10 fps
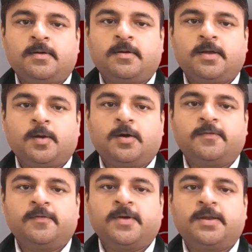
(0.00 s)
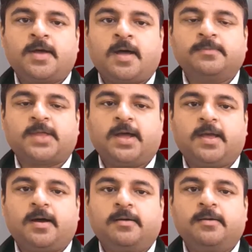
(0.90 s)
Hello everyone, I'm
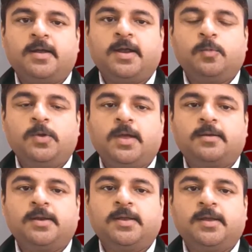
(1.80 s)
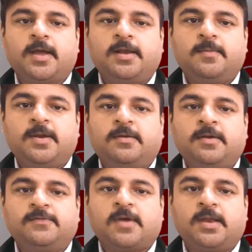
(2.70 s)
Thayang and we are reading
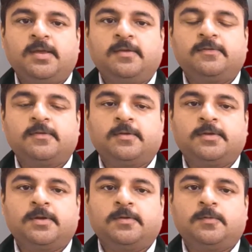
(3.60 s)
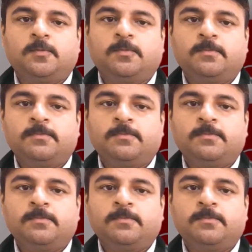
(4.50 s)
Elementary Chinese Reader 2.